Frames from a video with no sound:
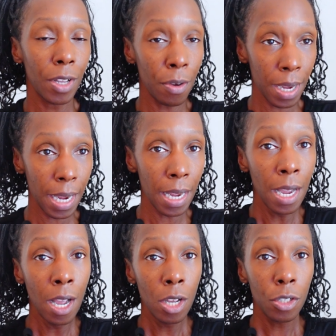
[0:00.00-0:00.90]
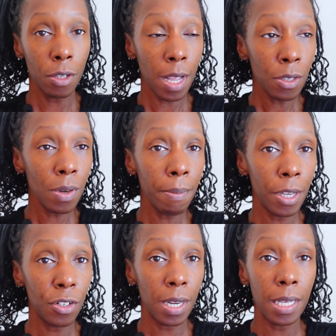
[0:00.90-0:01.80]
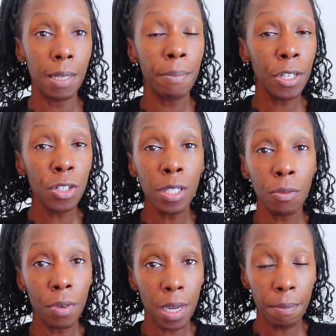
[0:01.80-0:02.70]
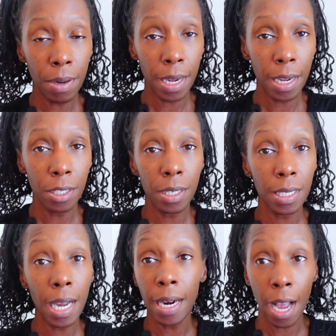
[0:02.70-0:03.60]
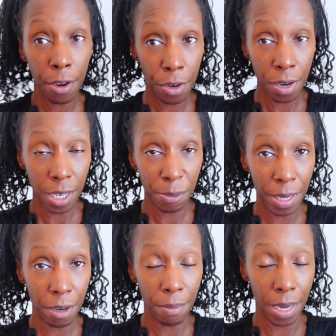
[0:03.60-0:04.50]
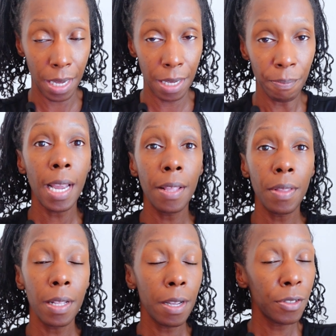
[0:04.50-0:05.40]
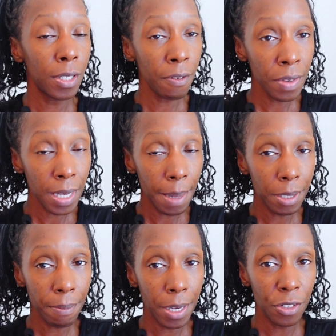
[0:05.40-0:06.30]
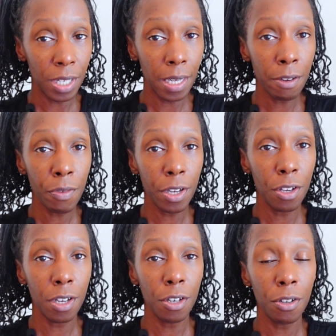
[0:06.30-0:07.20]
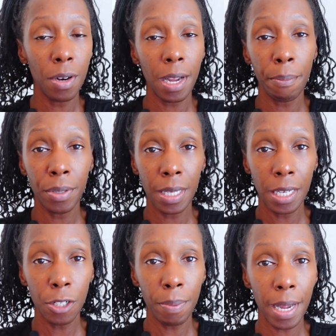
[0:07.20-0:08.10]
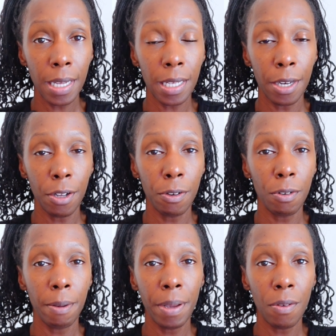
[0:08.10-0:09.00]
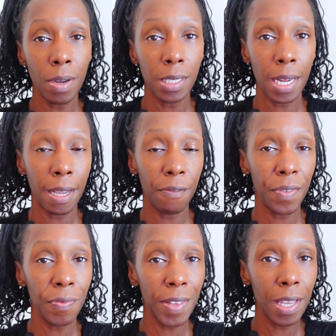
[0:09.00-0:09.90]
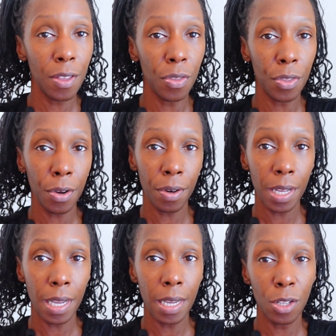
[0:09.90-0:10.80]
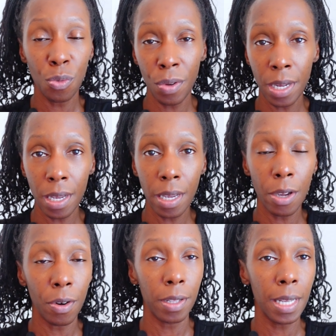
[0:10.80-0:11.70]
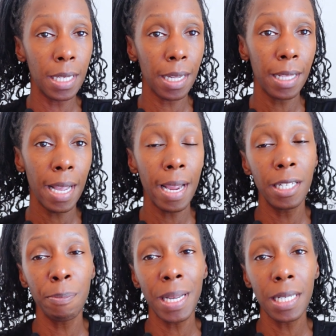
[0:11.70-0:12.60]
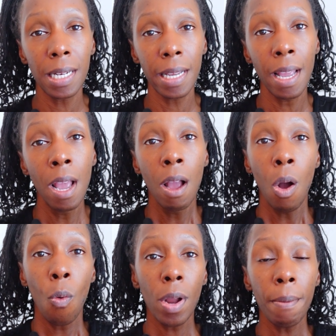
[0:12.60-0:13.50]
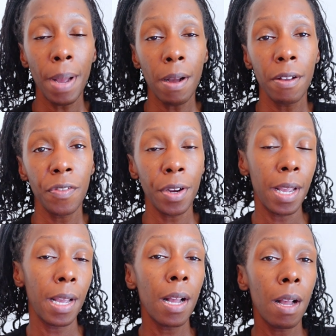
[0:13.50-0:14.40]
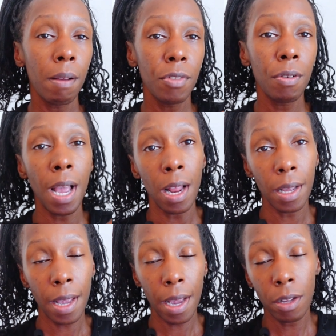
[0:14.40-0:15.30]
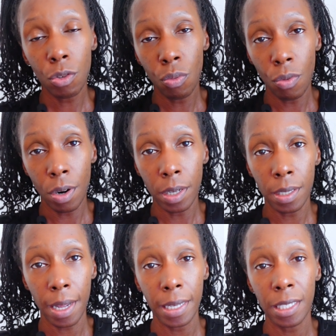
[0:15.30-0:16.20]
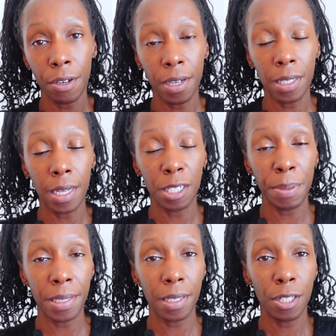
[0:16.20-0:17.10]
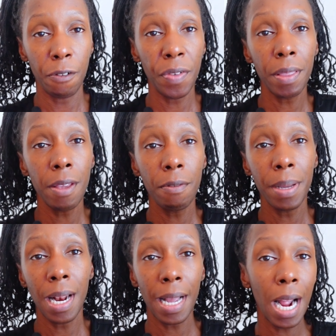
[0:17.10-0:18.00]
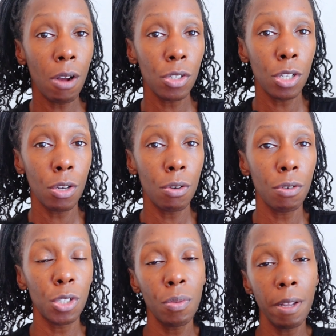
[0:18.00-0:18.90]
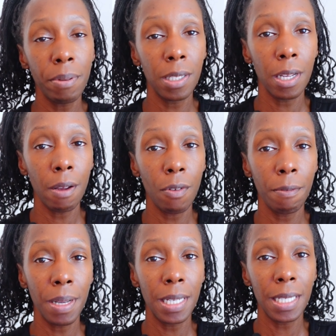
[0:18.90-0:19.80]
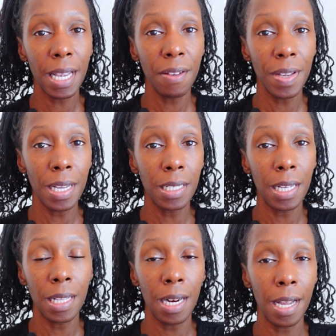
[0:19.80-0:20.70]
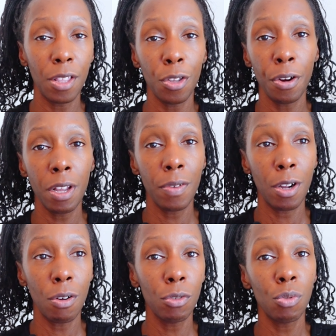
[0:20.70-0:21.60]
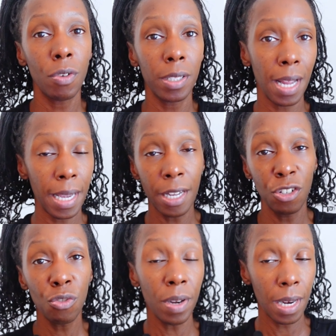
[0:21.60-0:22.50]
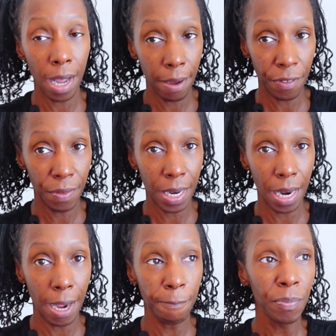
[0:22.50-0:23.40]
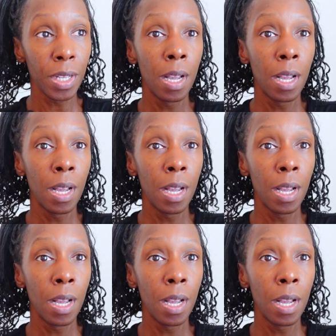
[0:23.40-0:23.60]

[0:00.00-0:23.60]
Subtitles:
Okay, so that's what a budget is. A budget is a written plan to decide how you're going to spend your money. And then there's different types of budgeting where you can do like a percentage base. I know a big one's like 50, 30, 20, or things like that. And it's basically what amount of your income you allocate towards like certain expenses. So 50 would be like household, 20% would be savings, and then like 30 would go towards like enjoying life or whatnot.